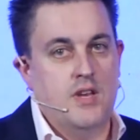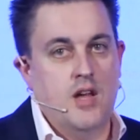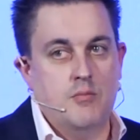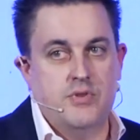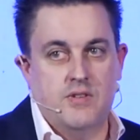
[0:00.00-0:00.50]

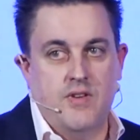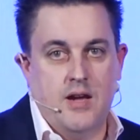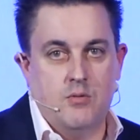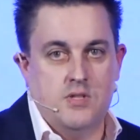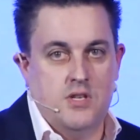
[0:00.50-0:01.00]
numbers of
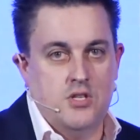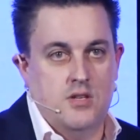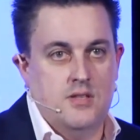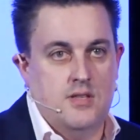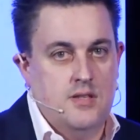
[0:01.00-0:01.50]

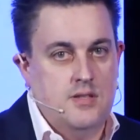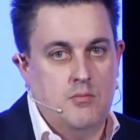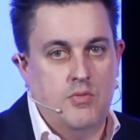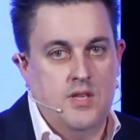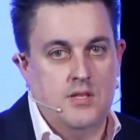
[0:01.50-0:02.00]
acquisitions that
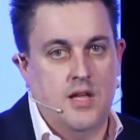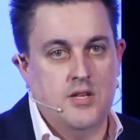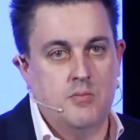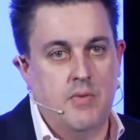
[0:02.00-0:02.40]
some of these large